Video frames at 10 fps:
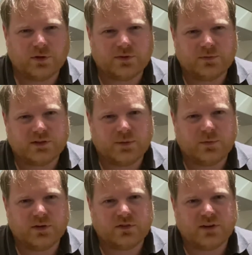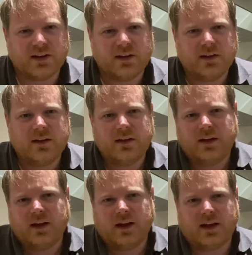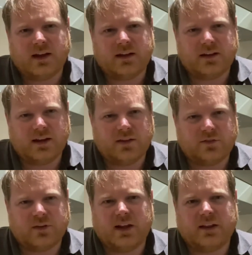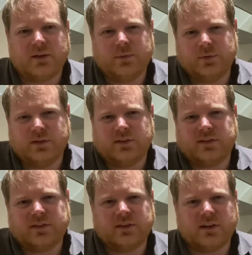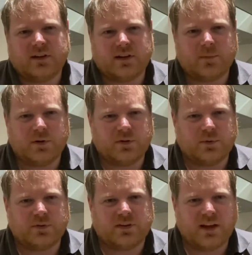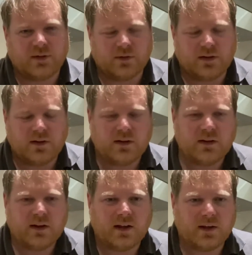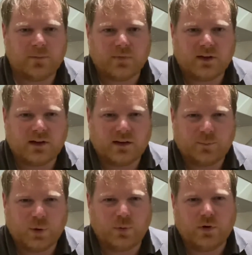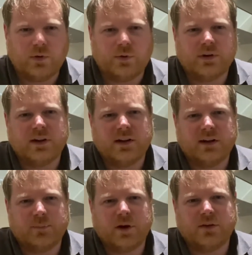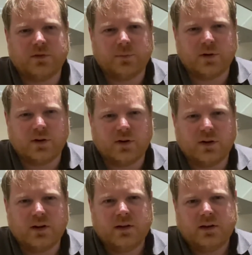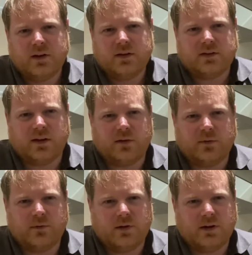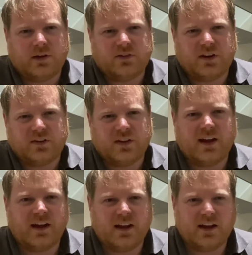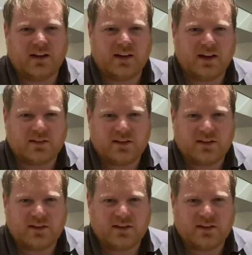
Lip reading: machine wouldn't drain. And the other flat that was a couple of doors down, the pull cord in the bathroom had gone. So I changed that, and actually